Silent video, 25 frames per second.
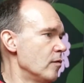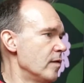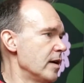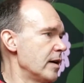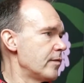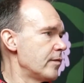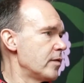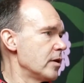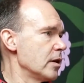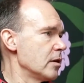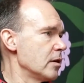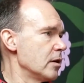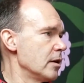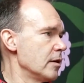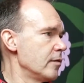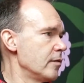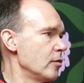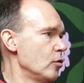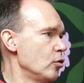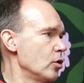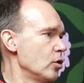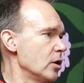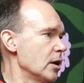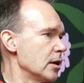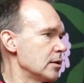Africa, if you
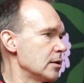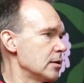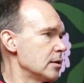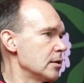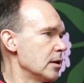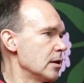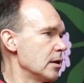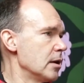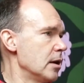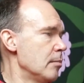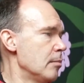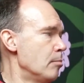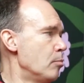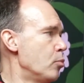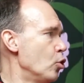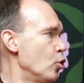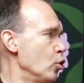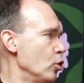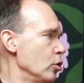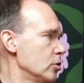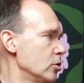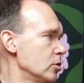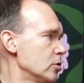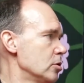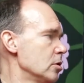look at
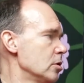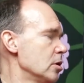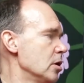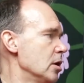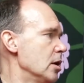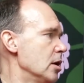Bolt,